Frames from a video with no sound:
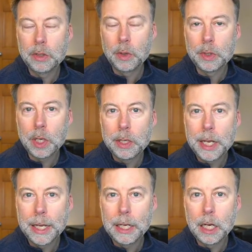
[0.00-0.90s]
So it's going to
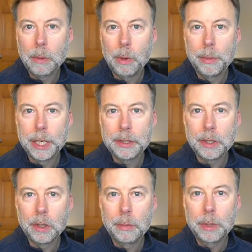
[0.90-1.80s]
take a couple minutes.
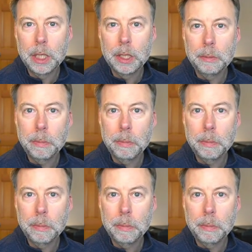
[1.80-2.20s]
So let me